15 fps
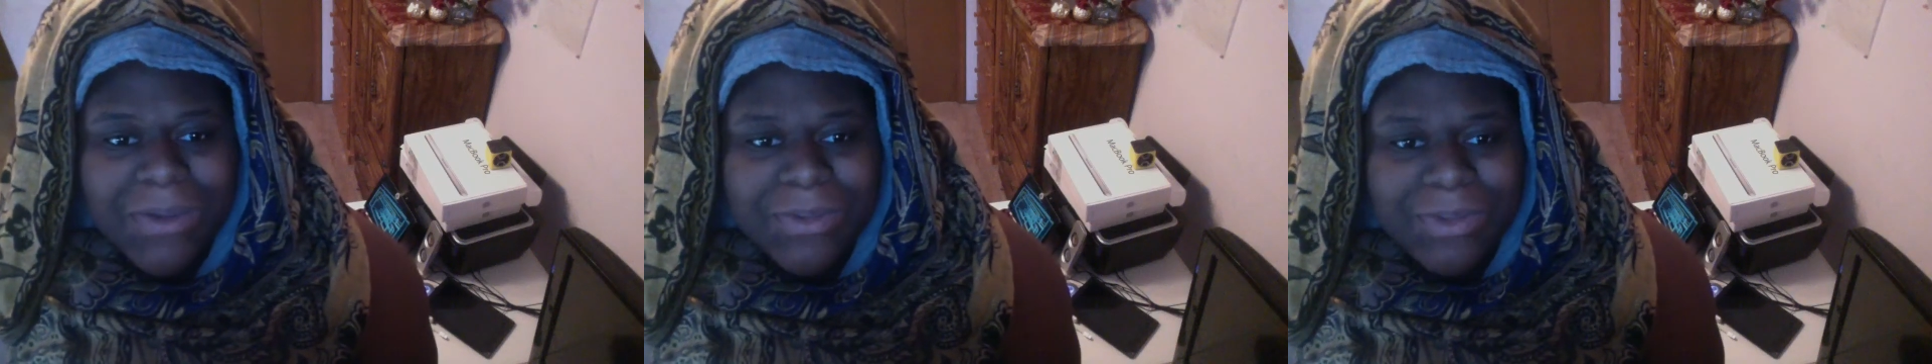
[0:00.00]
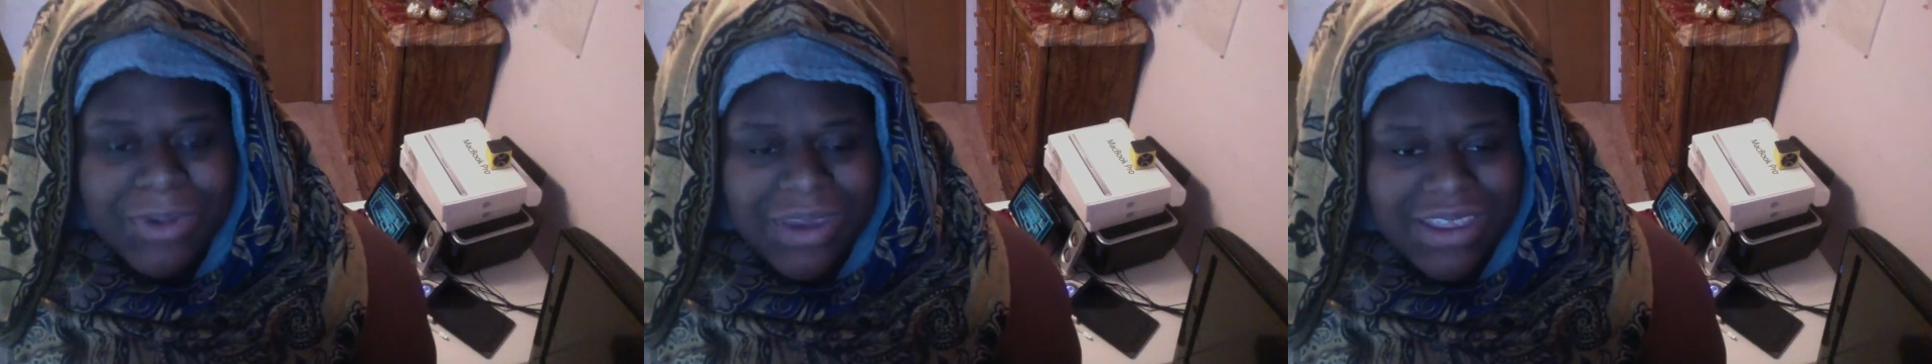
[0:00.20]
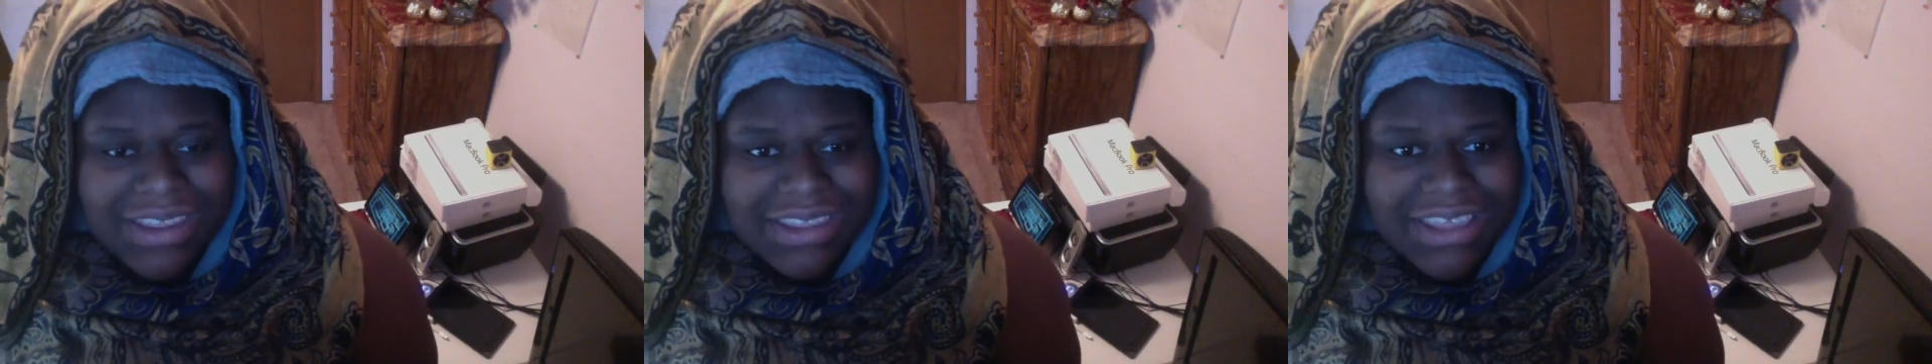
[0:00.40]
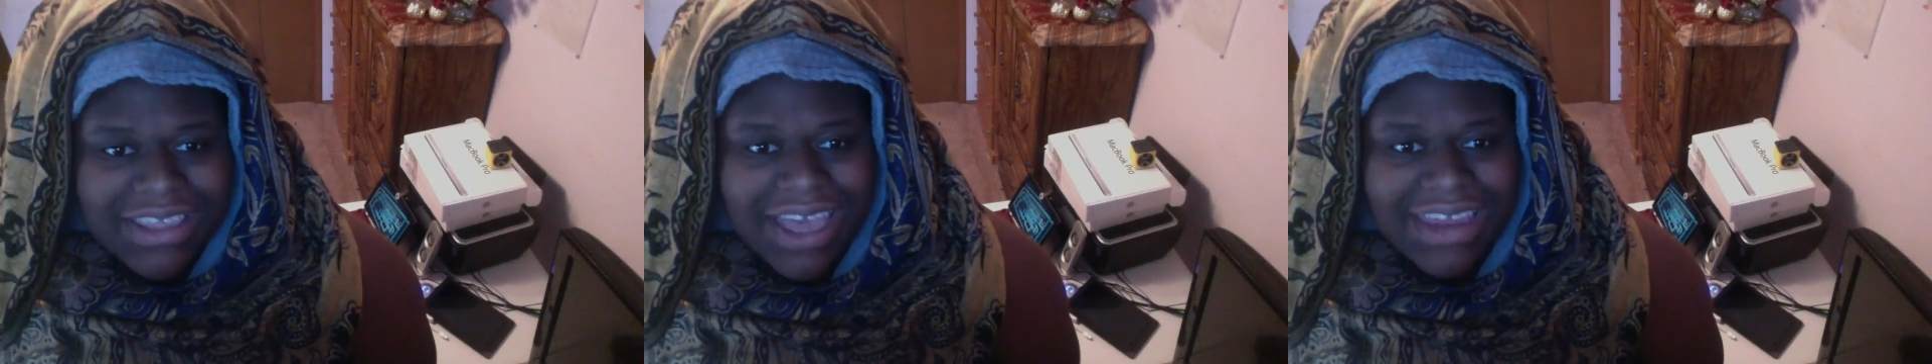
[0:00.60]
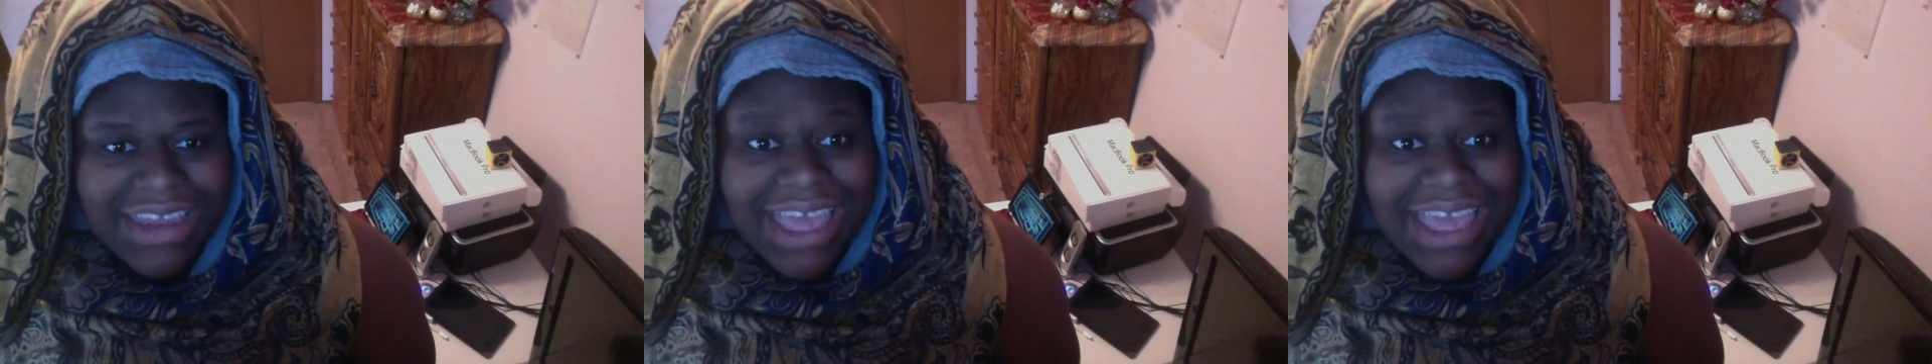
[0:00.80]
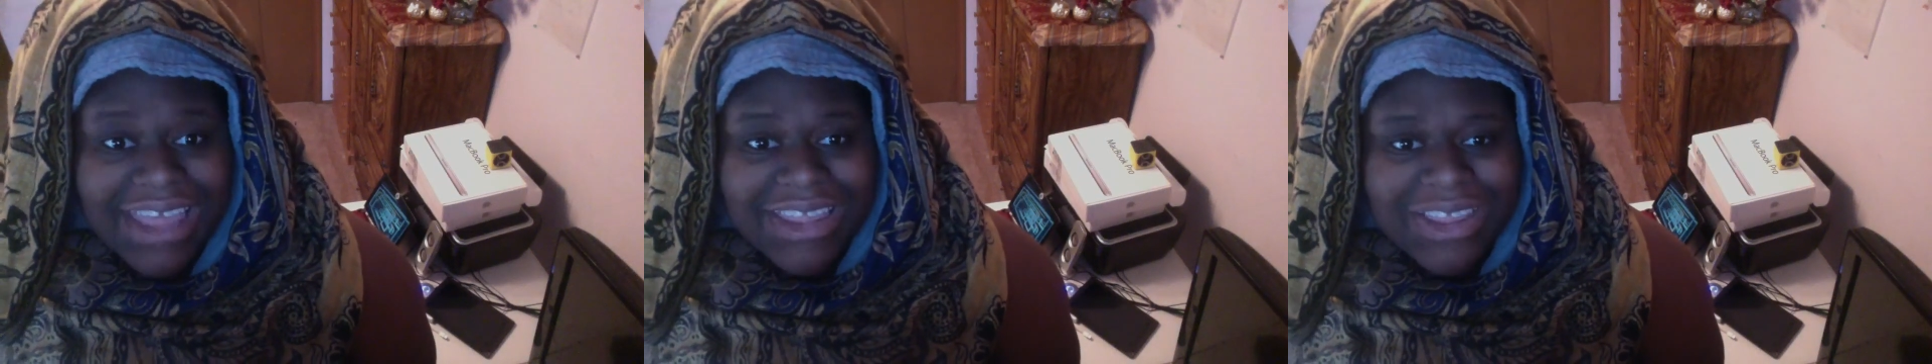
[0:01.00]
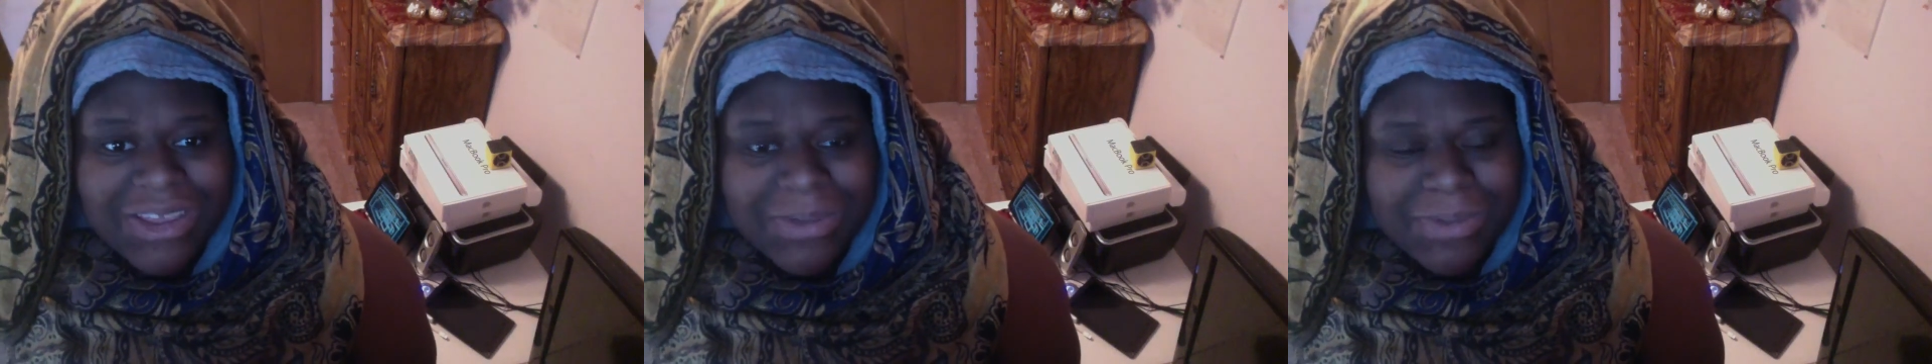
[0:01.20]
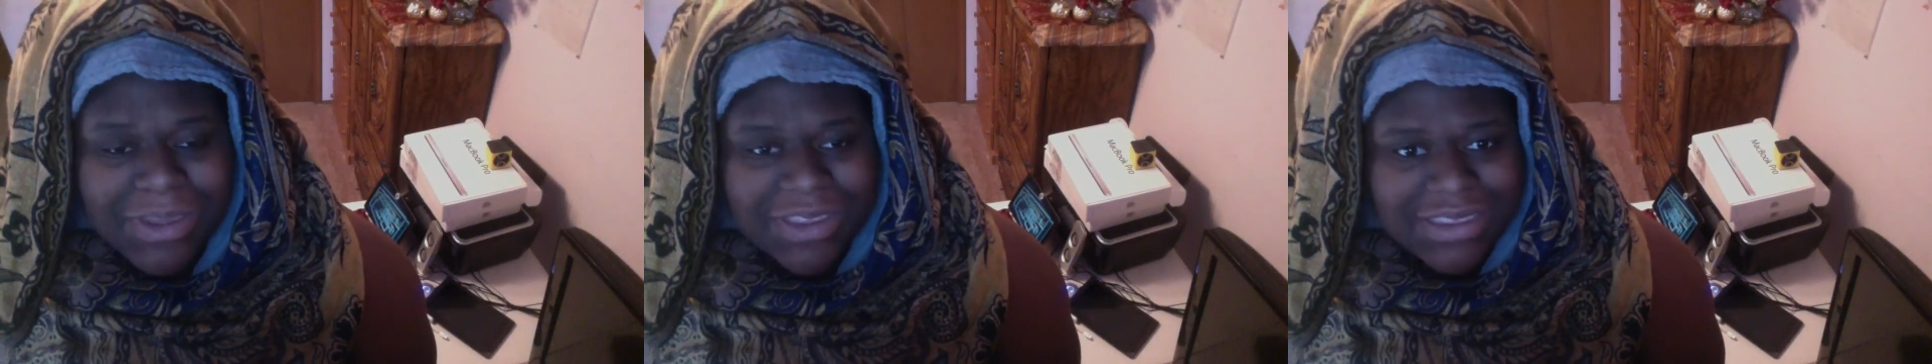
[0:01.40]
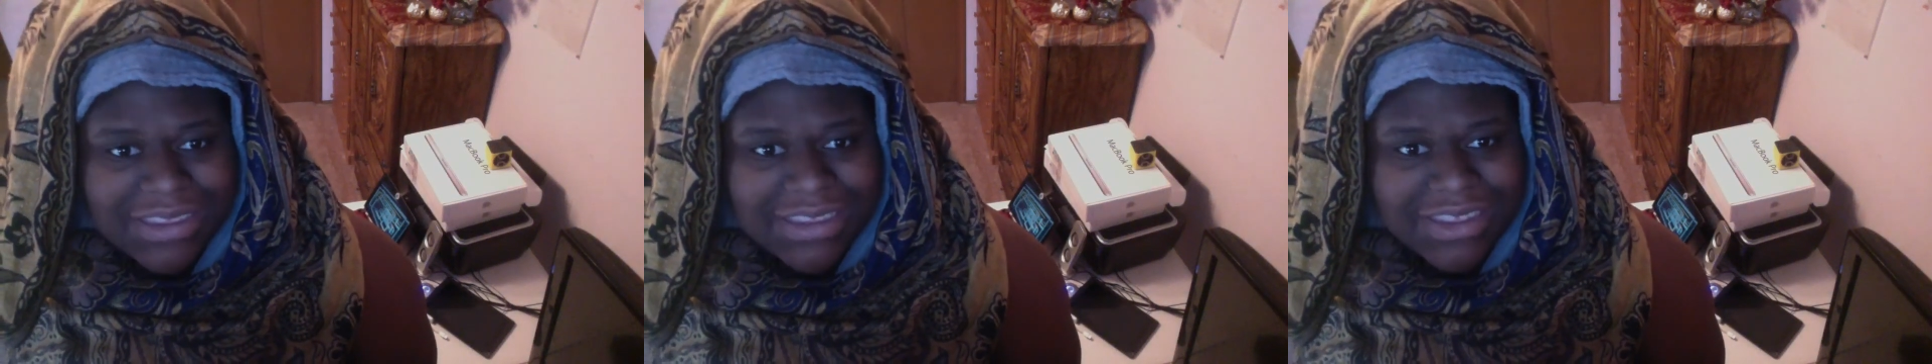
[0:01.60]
Praise God. Hello, brothers